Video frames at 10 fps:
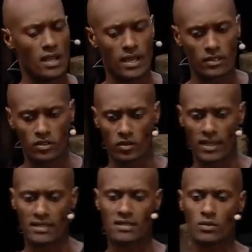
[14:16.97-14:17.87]
And so
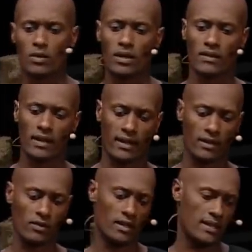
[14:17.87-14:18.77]
that's the one that I
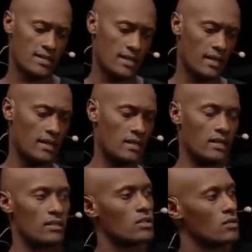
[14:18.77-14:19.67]
realized that I
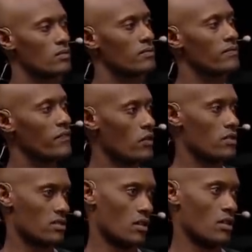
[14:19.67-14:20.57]
needed to
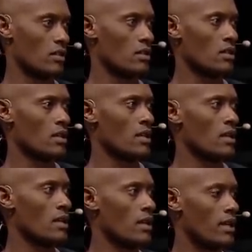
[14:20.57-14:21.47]
focus on.
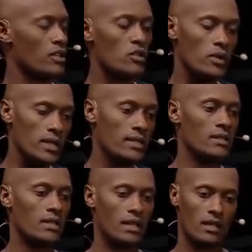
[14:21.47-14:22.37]
And to
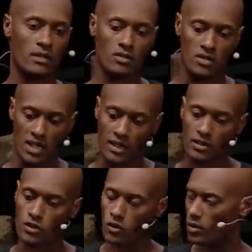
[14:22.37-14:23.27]
heal again and to take
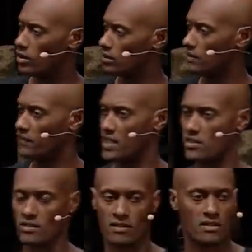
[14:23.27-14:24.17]
the chokehold of
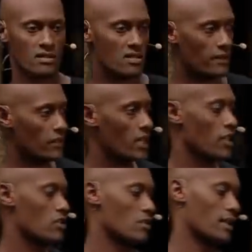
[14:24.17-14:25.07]
vengeance and
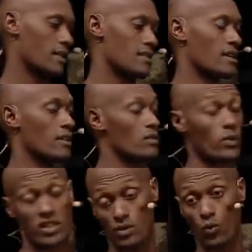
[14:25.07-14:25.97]
suffocation, I decided to
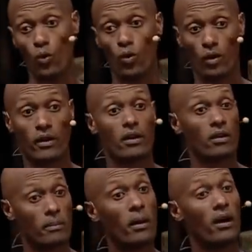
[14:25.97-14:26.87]
wage a war
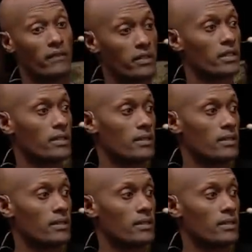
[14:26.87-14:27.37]
on poverty.